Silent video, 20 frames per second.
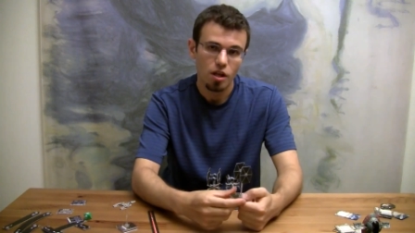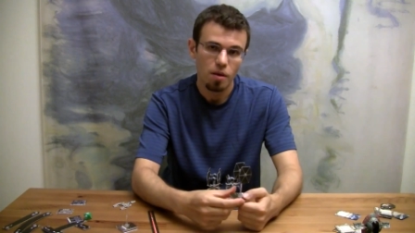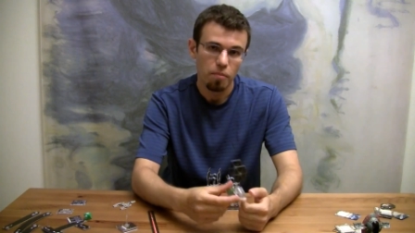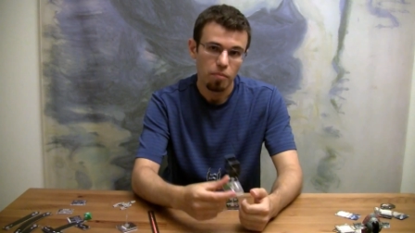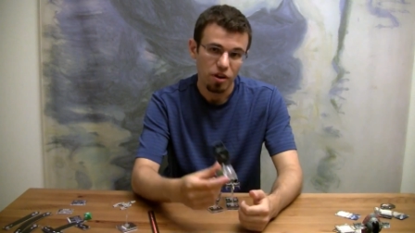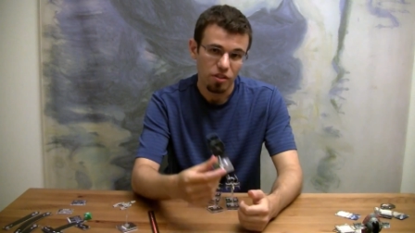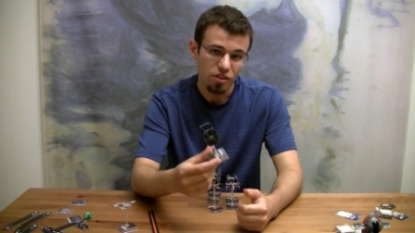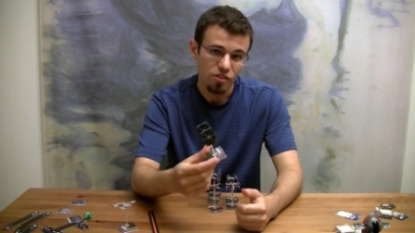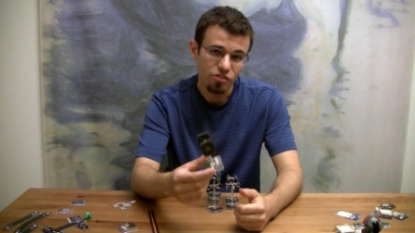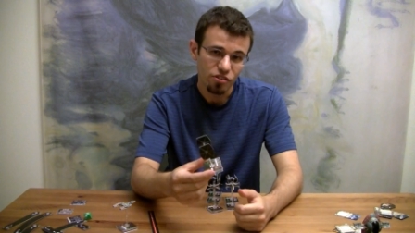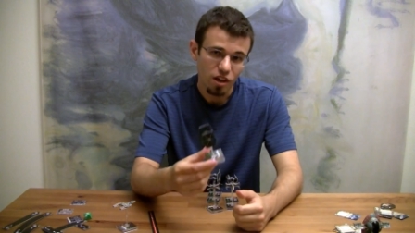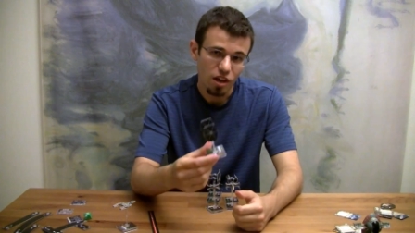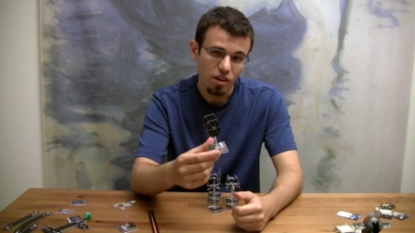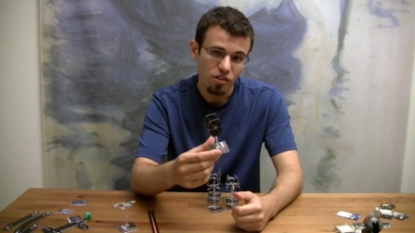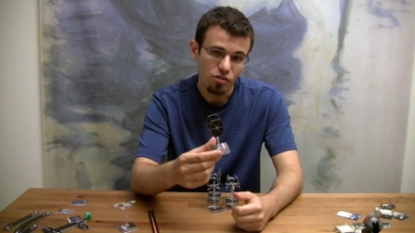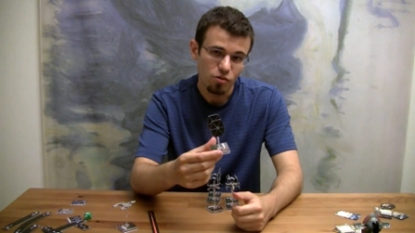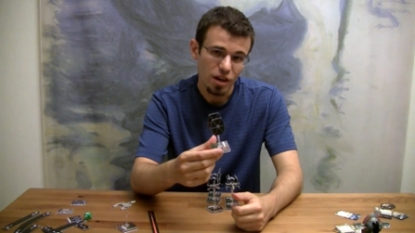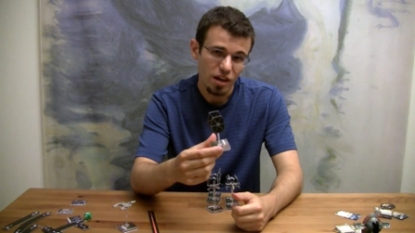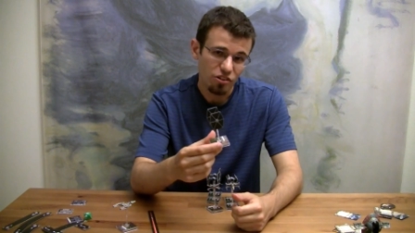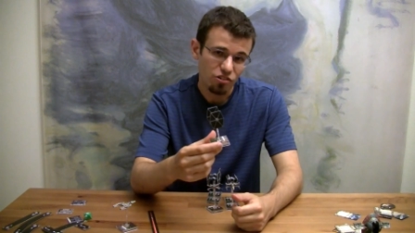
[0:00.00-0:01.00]
But in this
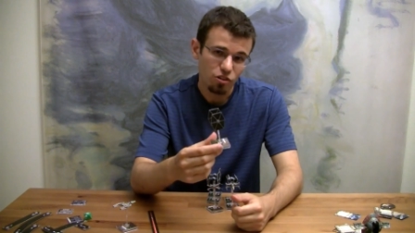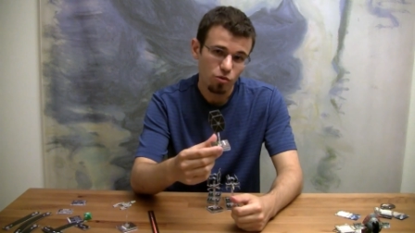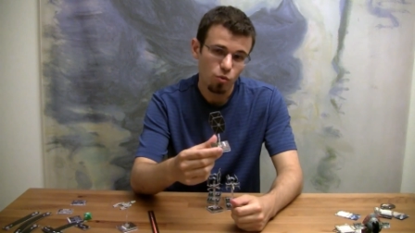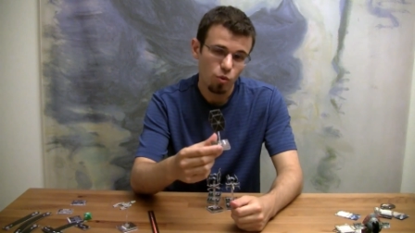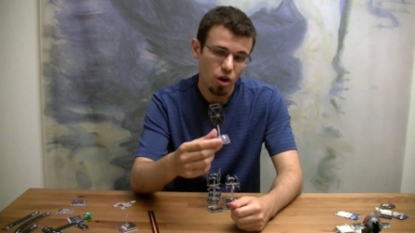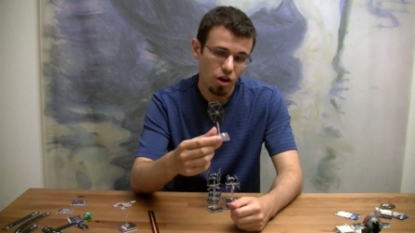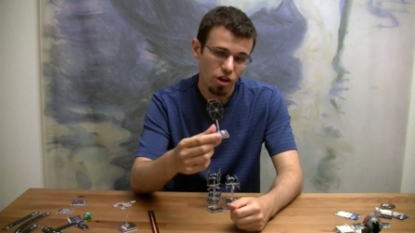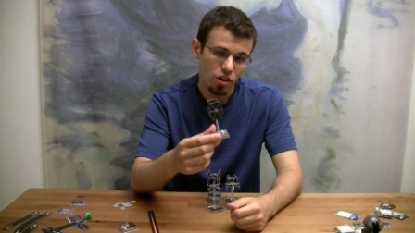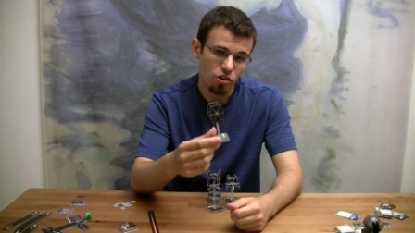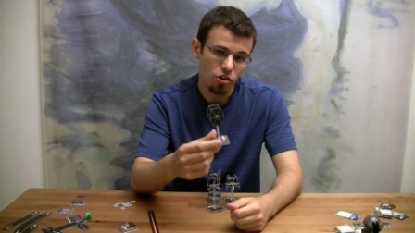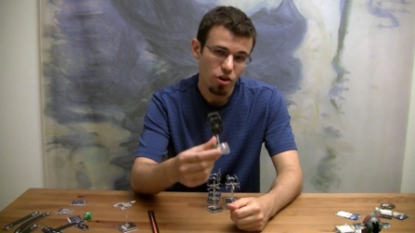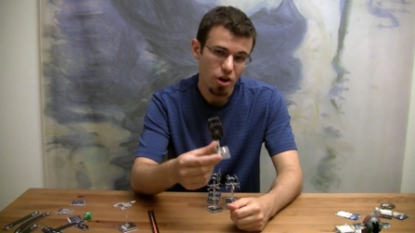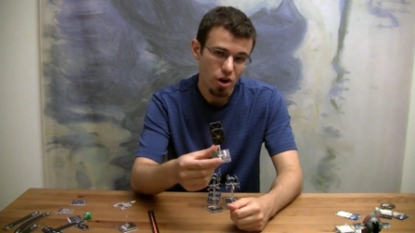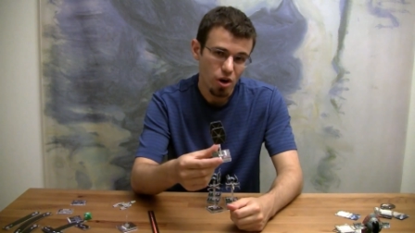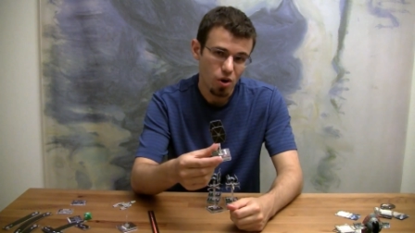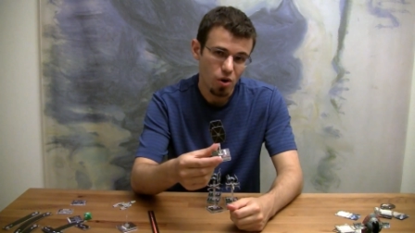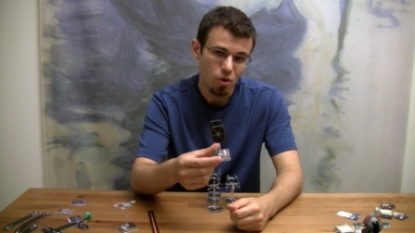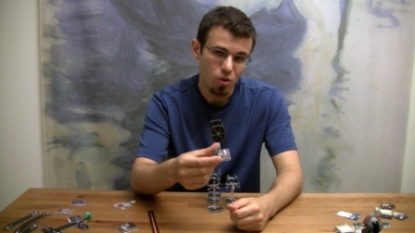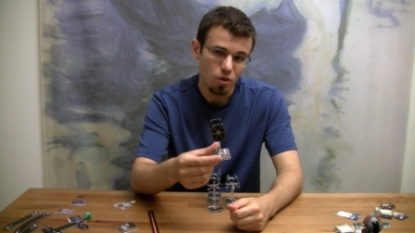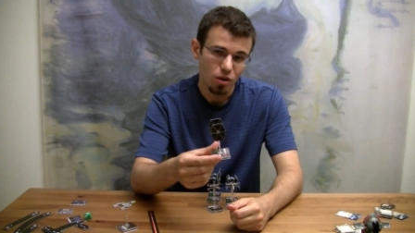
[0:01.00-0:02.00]
case, you actually want to
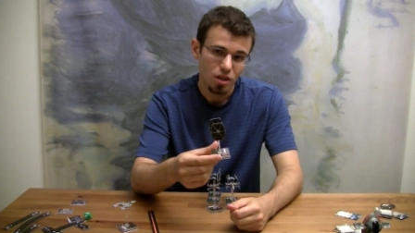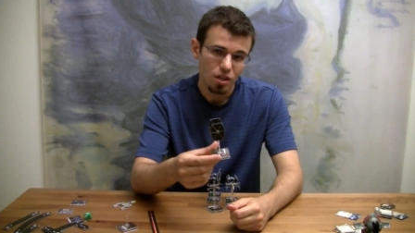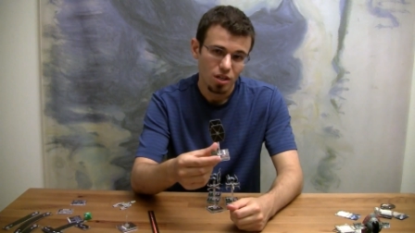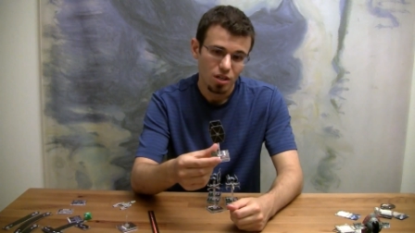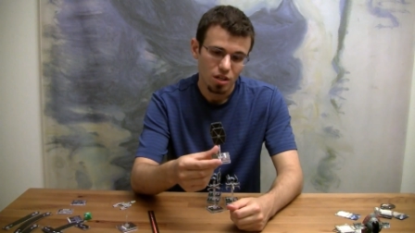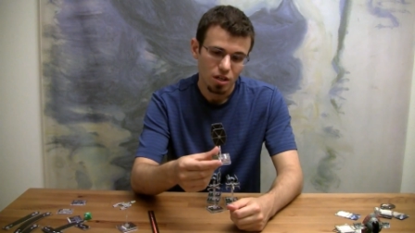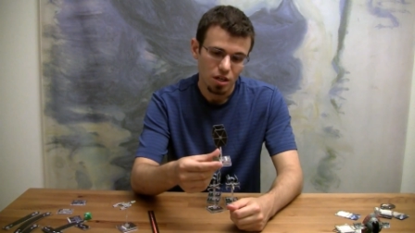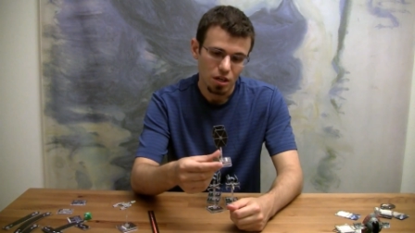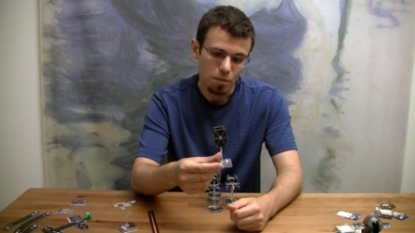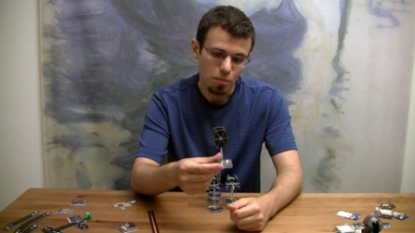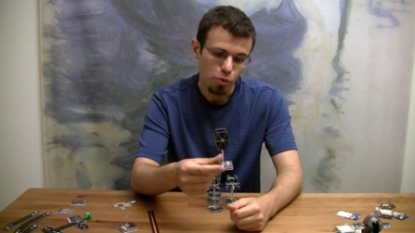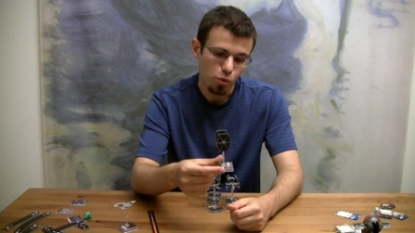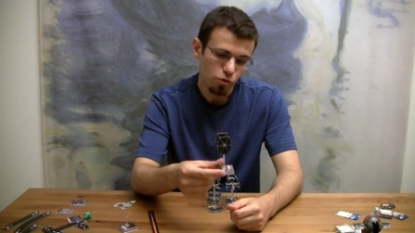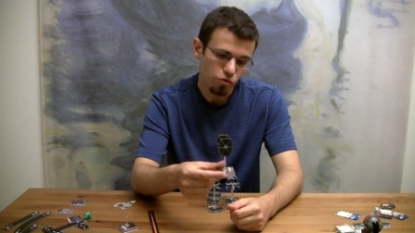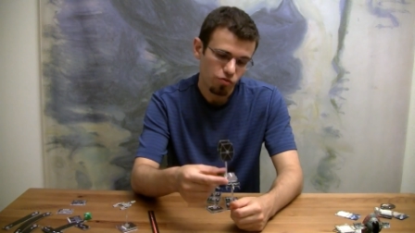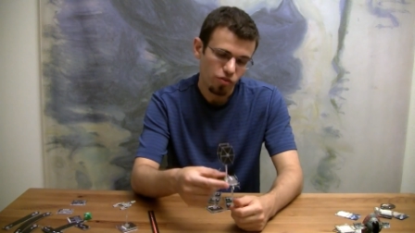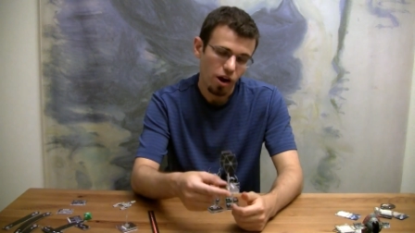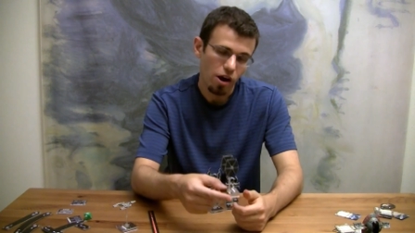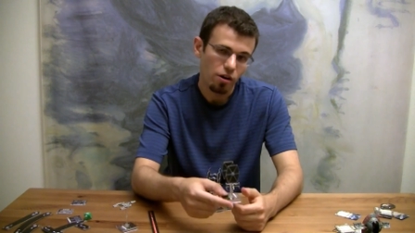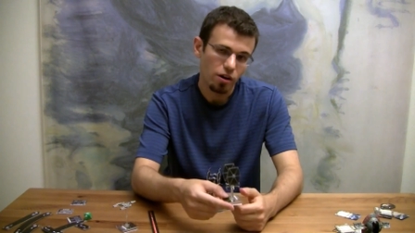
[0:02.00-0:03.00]
know who's
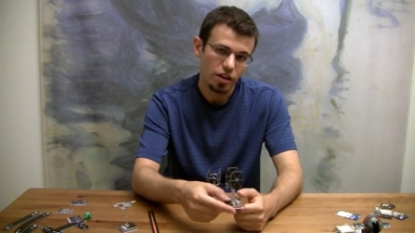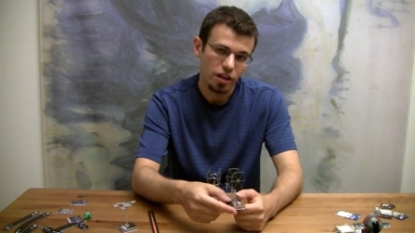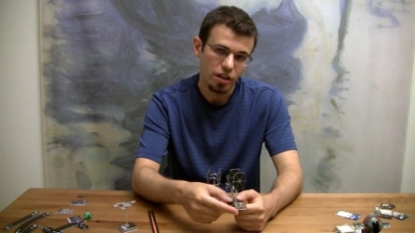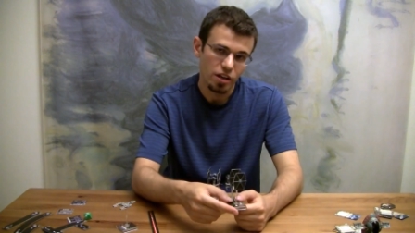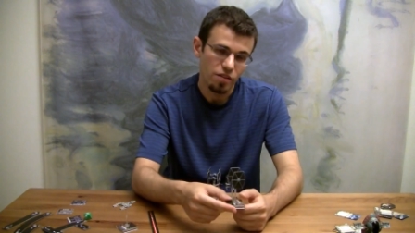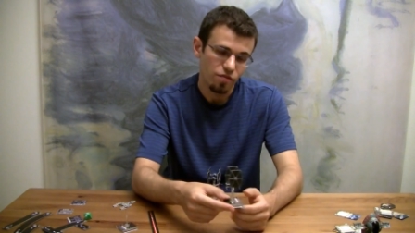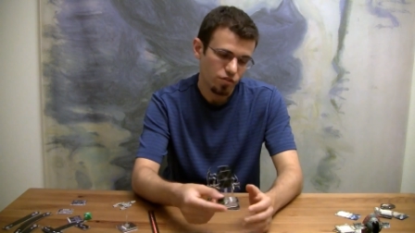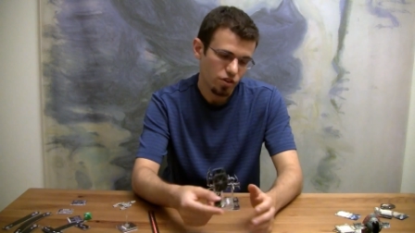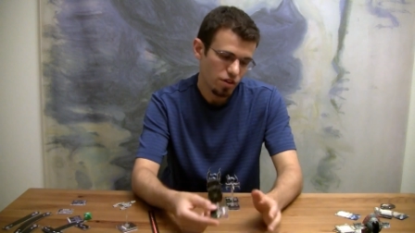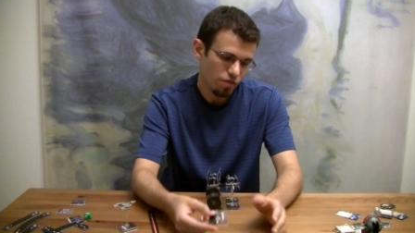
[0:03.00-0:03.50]
firing it.